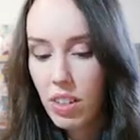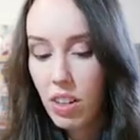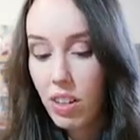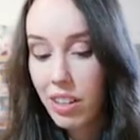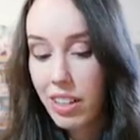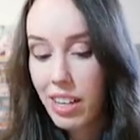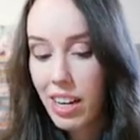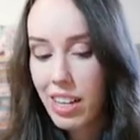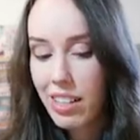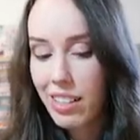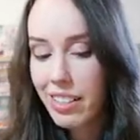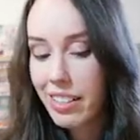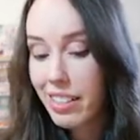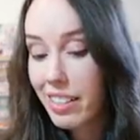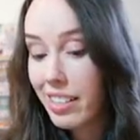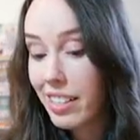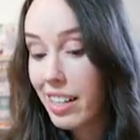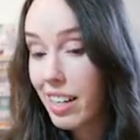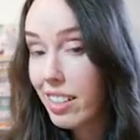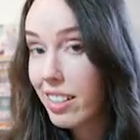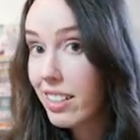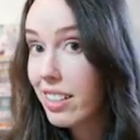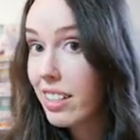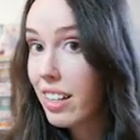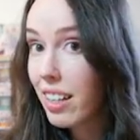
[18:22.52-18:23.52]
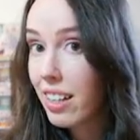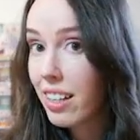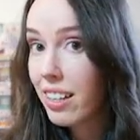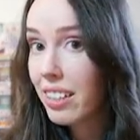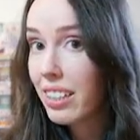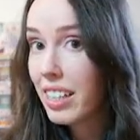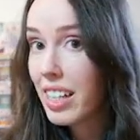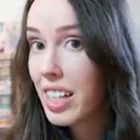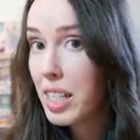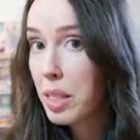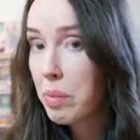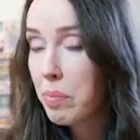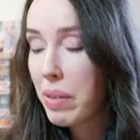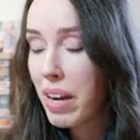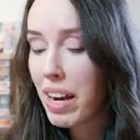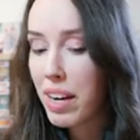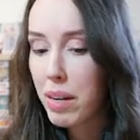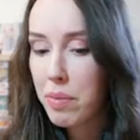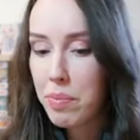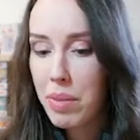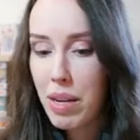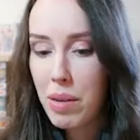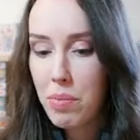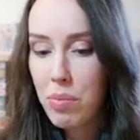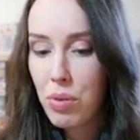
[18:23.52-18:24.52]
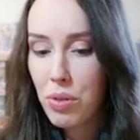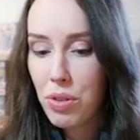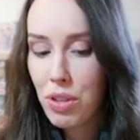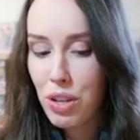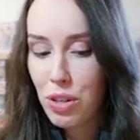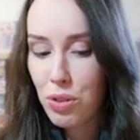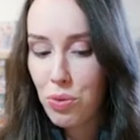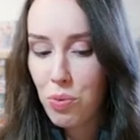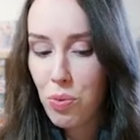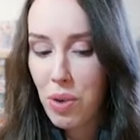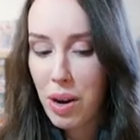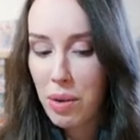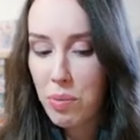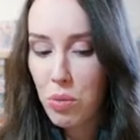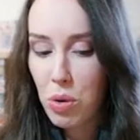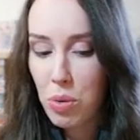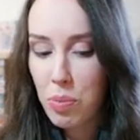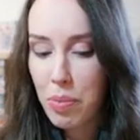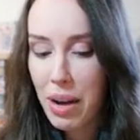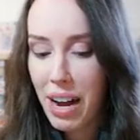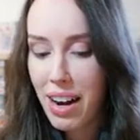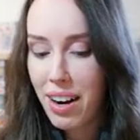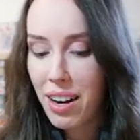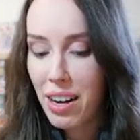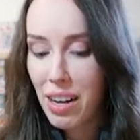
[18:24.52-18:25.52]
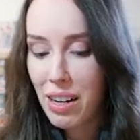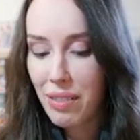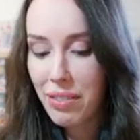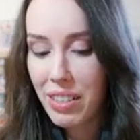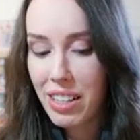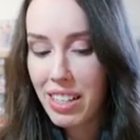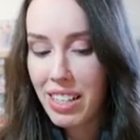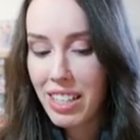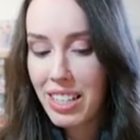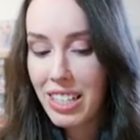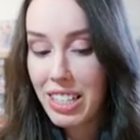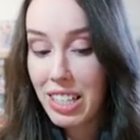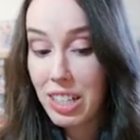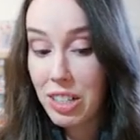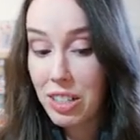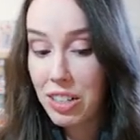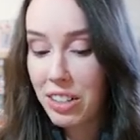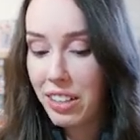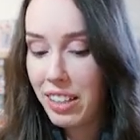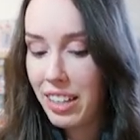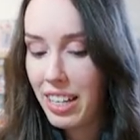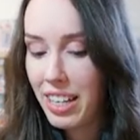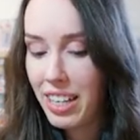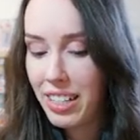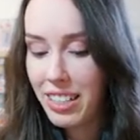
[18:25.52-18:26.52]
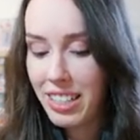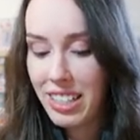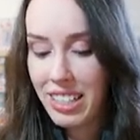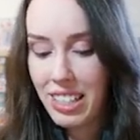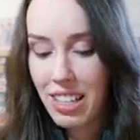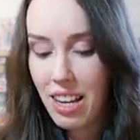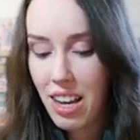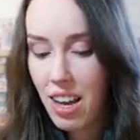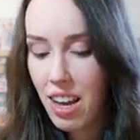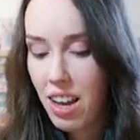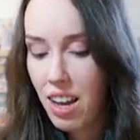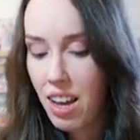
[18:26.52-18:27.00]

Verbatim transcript: Okay, this is our second last pack, people. There's one more pack after this, so let's